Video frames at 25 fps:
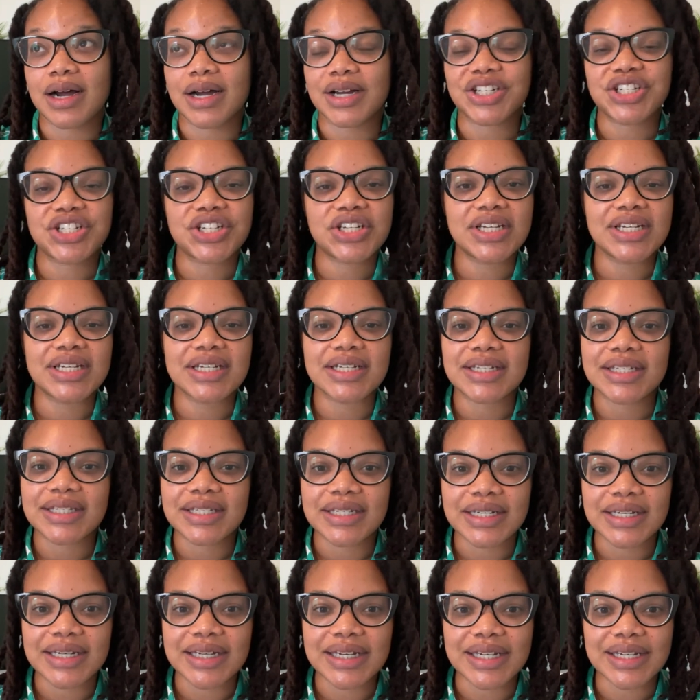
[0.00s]
chia
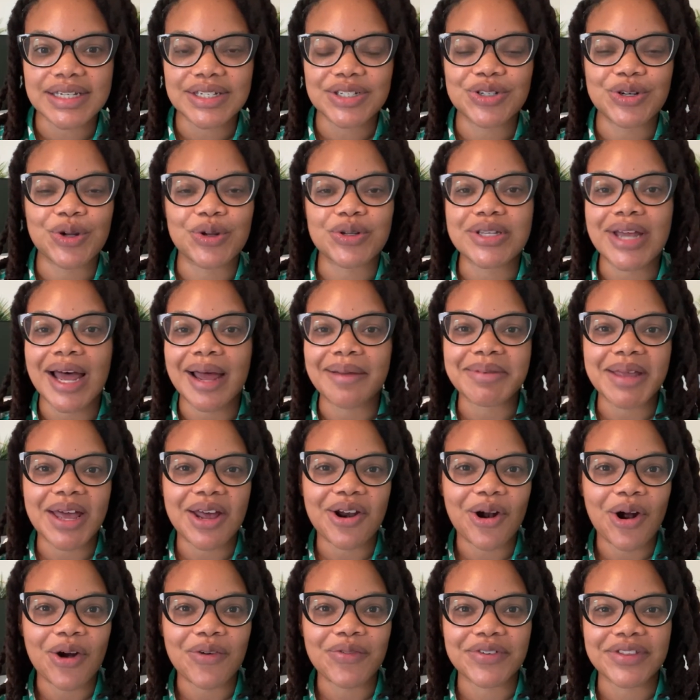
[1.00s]
seeds, top that
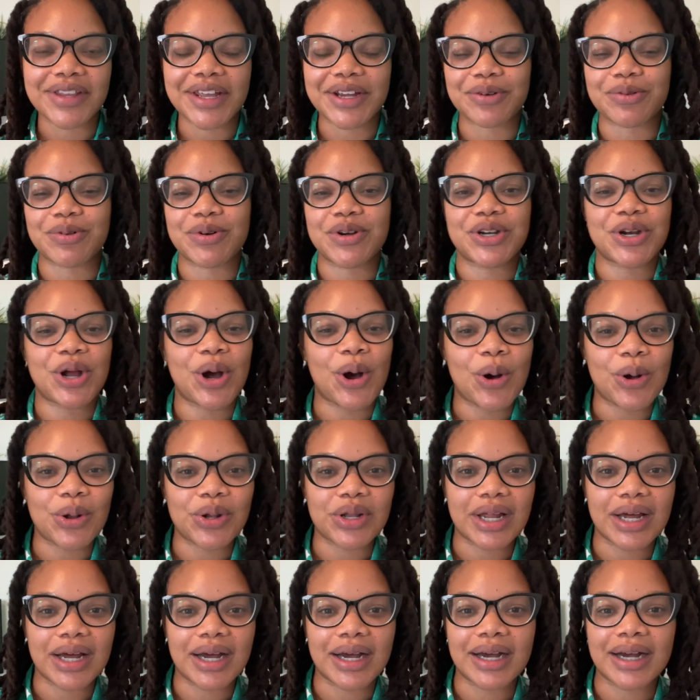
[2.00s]
off with like
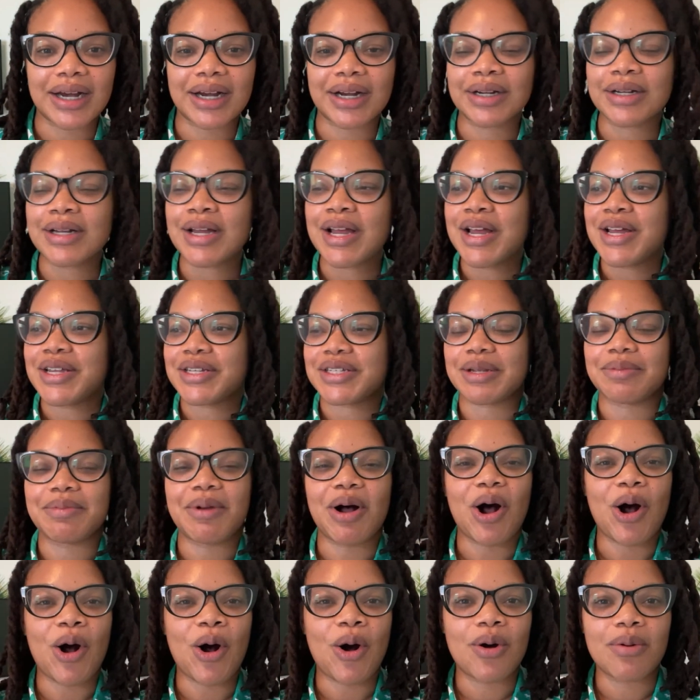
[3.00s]
granola, some
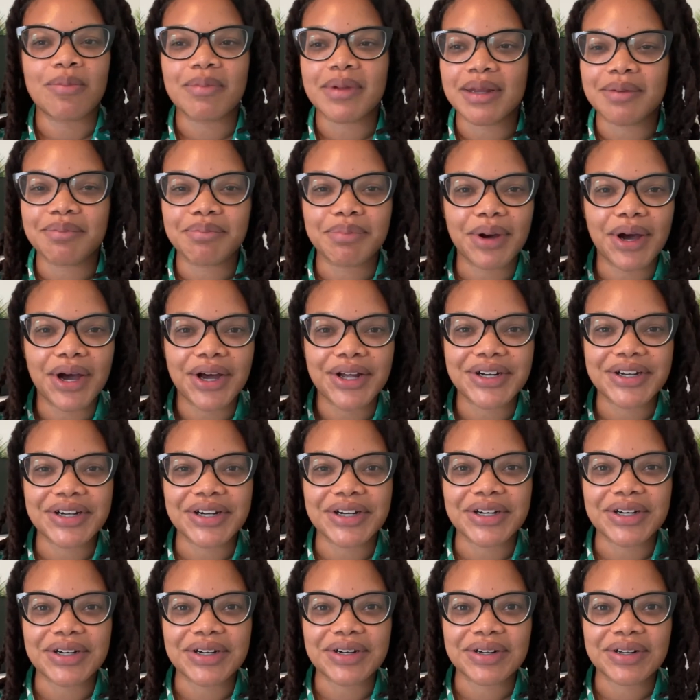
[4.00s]
almond
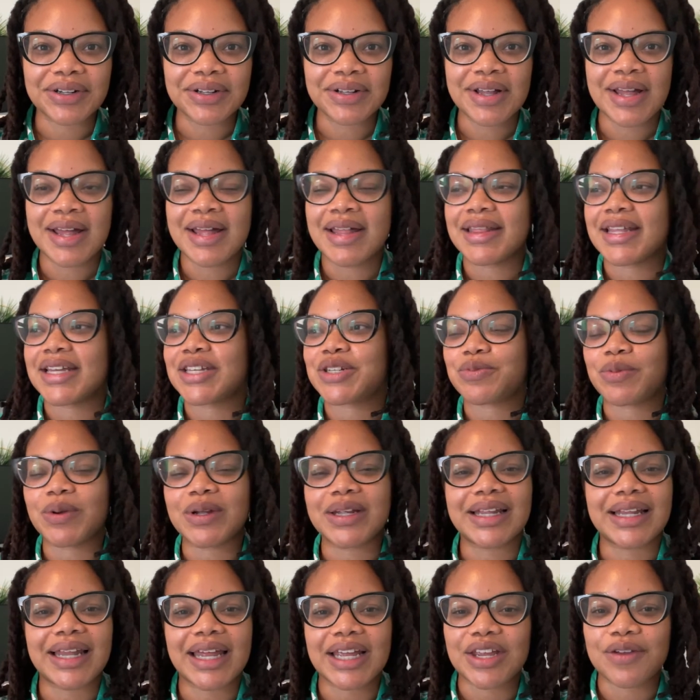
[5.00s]
butter. That's
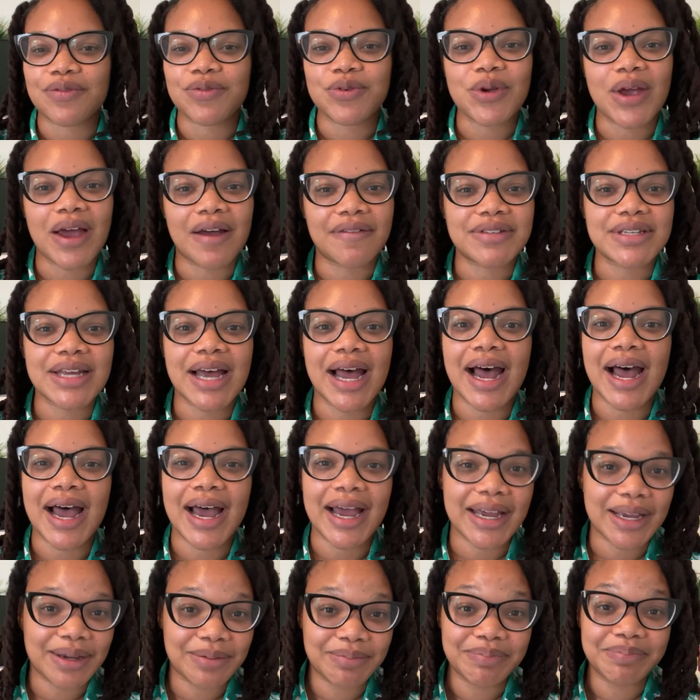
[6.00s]
really like if you have
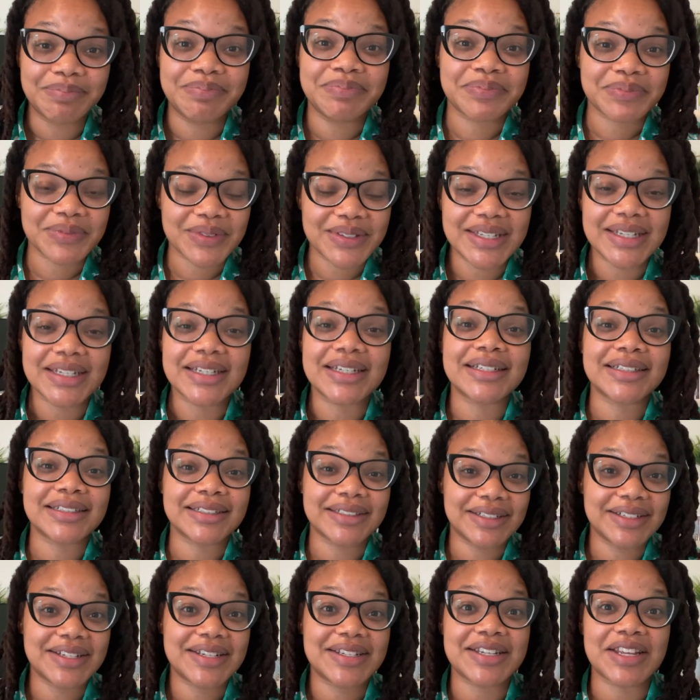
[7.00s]
time to
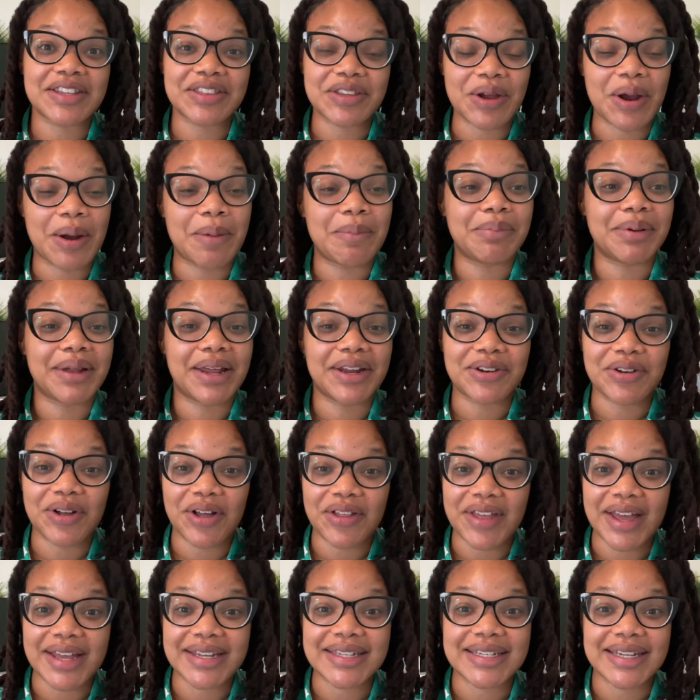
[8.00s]
sit there and blend all
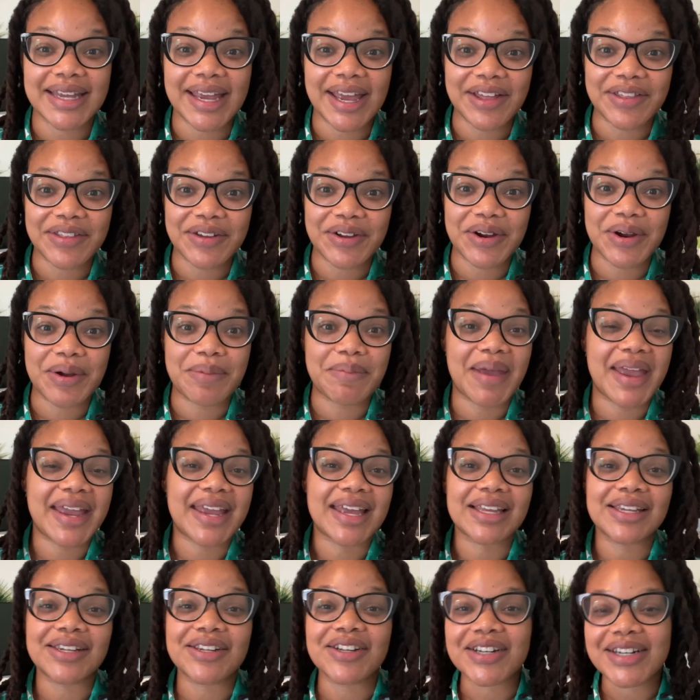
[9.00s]
that together and make
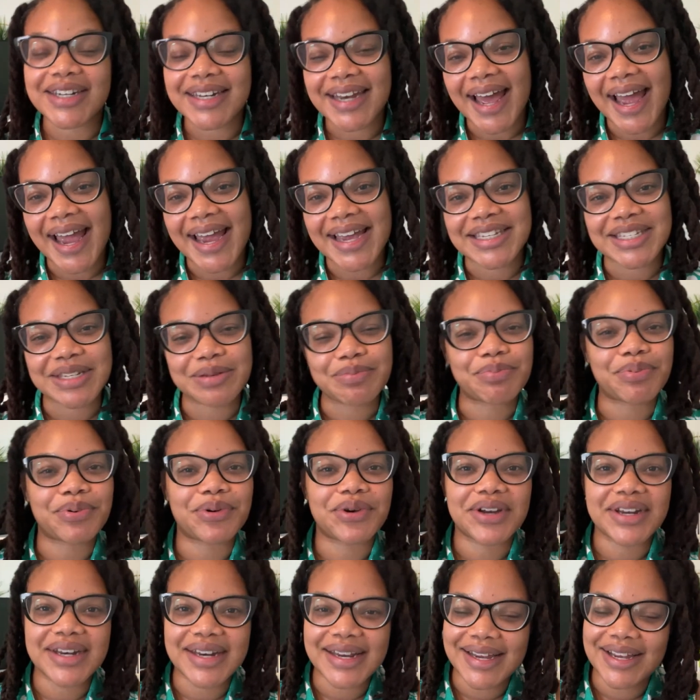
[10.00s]
it look nice and
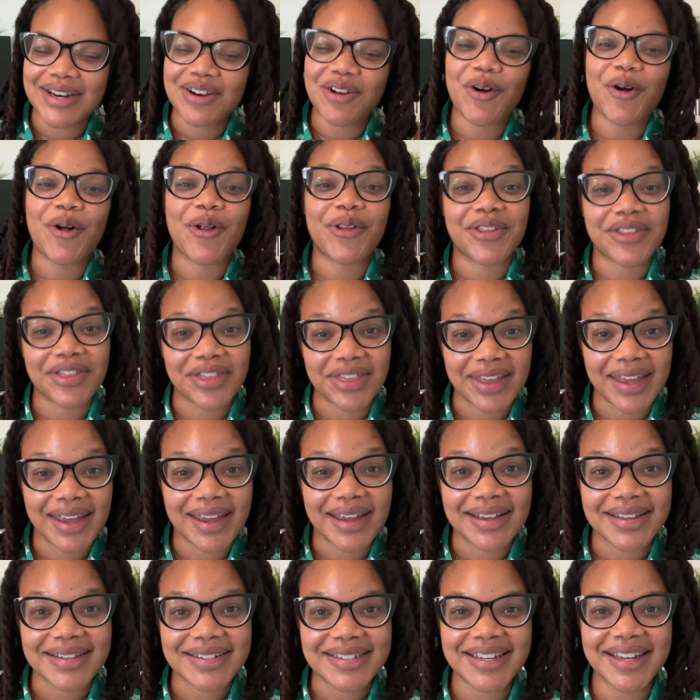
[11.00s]
pretty and all the
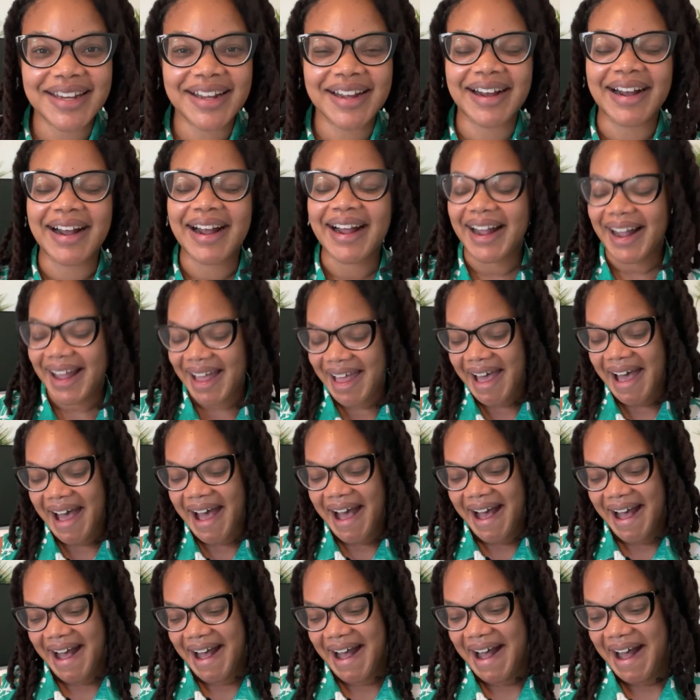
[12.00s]
things.
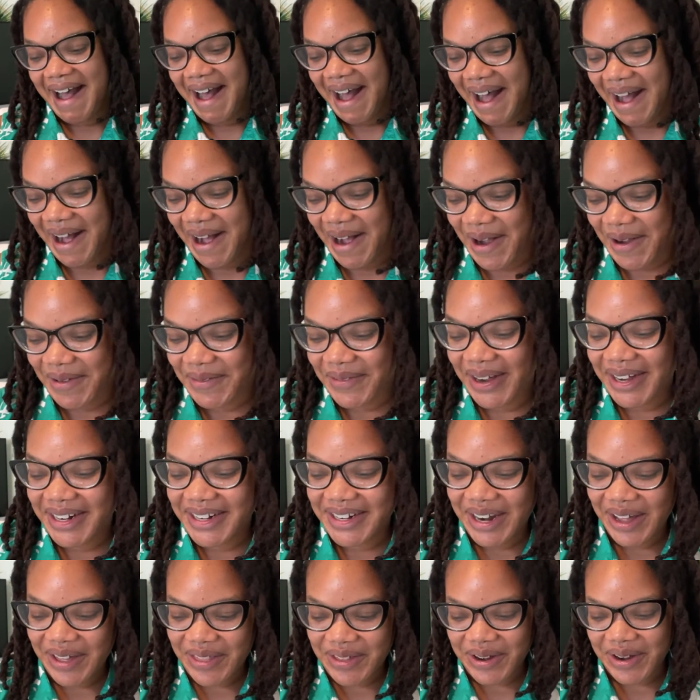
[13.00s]

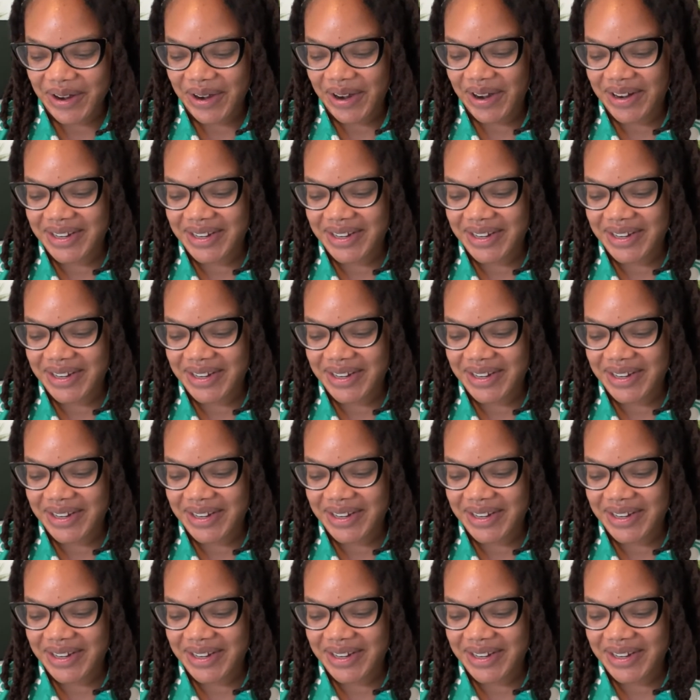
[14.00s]
Another